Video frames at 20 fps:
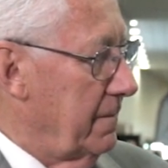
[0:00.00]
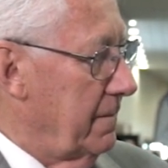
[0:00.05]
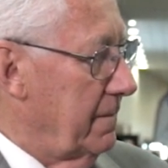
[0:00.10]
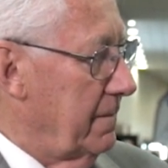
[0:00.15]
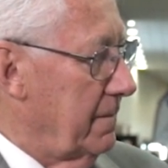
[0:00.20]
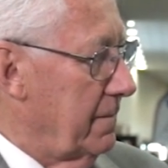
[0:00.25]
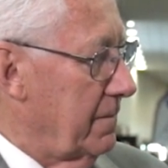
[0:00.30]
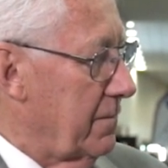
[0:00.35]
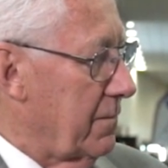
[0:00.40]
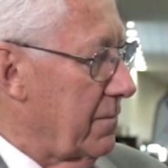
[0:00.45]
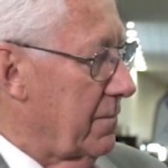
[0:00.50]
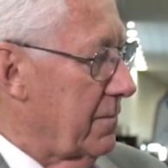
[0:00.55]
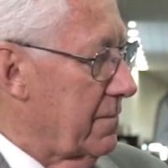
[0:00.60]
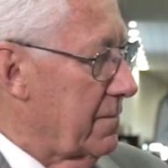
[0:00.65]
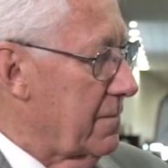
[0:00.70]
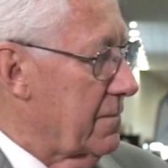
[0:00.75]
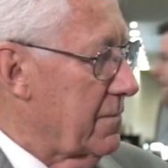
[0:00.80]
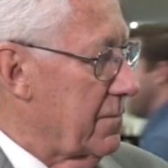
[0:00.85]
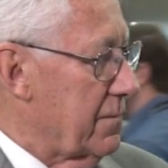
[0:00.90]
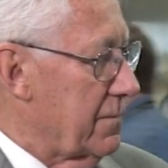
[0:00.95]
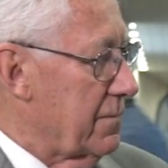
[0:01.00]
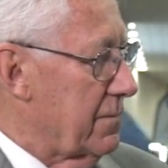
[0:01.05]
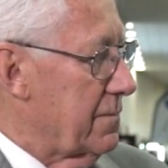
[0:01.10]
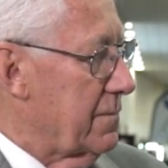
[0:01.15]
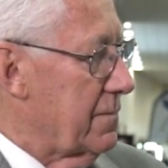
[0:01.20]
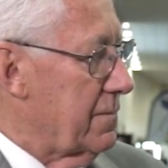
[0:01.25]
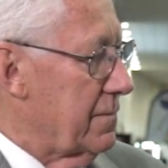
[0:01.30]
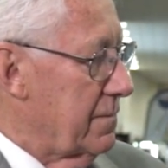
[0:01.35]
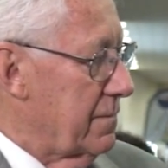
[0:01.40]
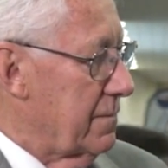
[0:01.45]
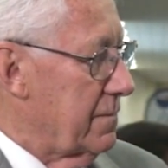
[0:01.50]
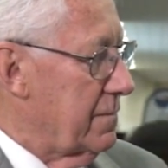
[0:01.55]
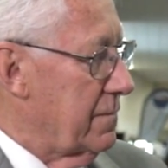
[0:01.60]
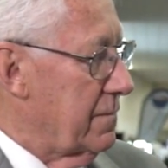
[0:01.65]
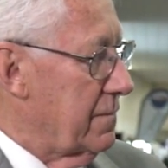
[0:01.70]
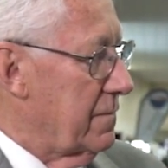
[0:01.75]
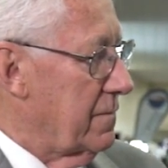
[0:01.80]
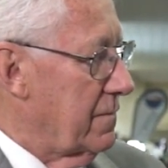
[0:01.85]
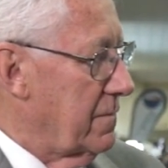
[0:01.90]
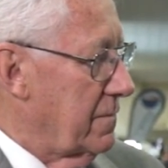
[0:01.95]

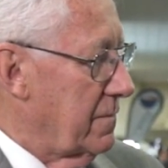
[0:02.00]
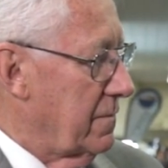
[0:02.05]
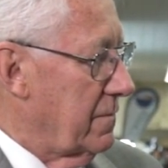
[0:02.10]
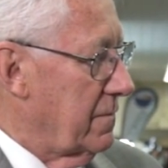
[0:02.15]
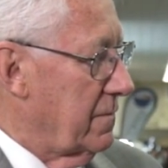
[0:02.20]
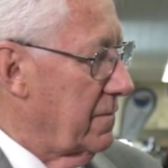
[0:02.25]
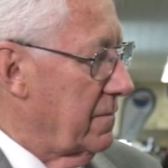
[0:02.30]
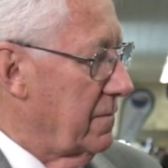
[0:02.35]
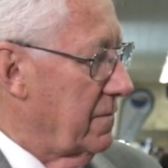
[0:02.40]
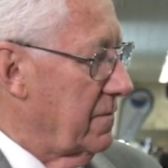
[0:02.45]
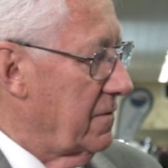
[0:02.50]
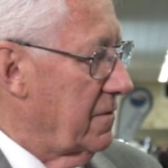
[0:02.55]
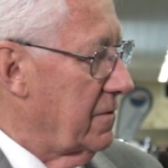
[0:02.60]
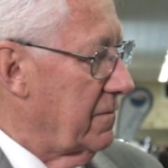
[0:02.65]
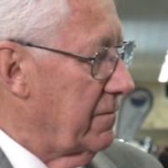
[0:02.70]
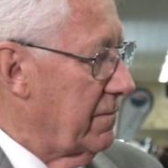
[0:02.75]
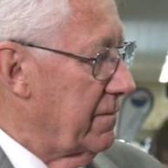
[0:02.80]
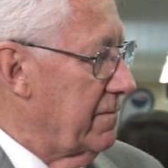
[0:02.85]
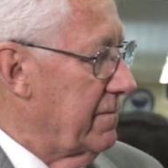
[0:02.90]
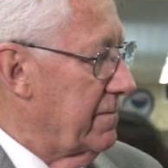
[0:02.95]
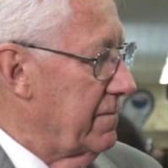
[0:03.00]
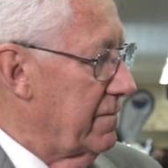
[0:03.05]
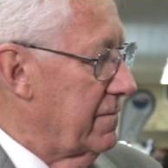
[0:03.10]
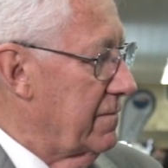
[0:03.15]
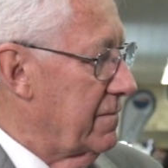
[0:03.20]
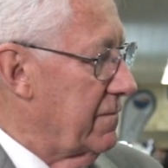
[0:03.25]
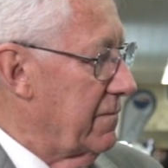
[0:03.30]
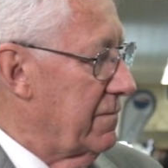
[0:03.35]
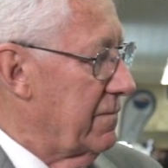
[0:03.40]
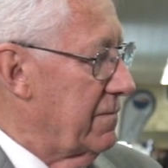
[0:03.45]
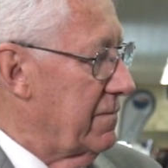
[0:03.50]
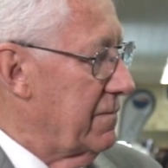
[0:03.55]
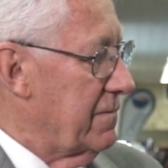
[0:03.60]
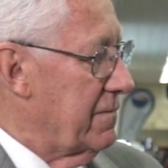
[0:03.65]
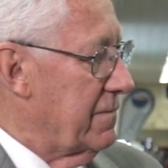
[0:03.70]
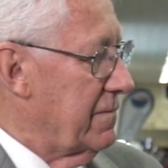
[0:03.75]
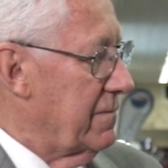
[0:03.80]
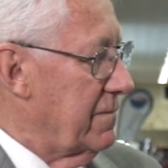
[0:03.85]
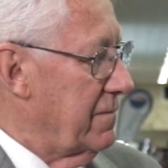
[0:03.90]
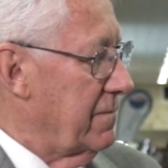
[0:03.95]

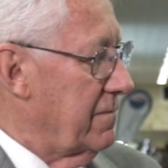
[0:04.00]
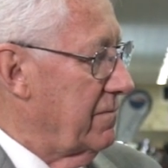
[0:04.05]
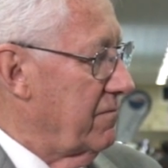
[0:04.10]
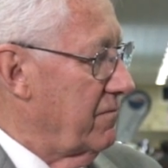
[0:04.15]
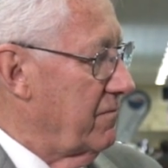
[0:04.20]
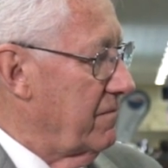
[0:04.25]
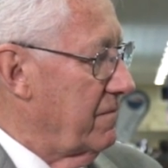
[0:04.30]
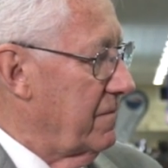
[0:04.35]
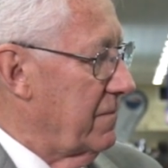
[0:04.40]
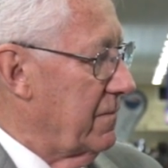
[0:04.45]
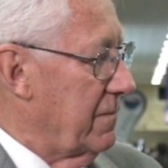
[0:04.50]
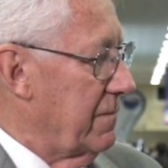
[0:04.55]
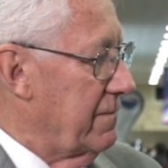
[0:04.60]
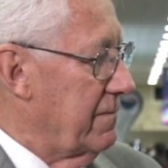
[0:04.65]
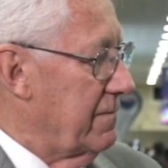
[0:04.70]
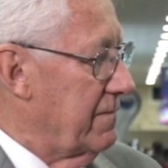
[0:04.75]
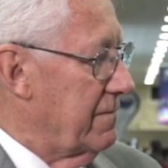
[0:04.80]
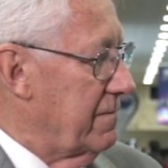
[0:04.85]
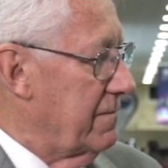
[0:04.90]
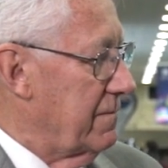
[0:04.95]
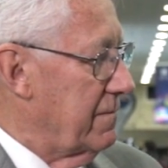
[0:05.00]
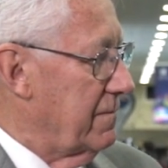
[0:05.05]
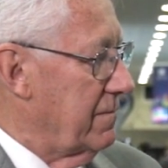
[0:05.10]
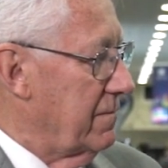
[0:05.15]
No words are spoken by the person on screen.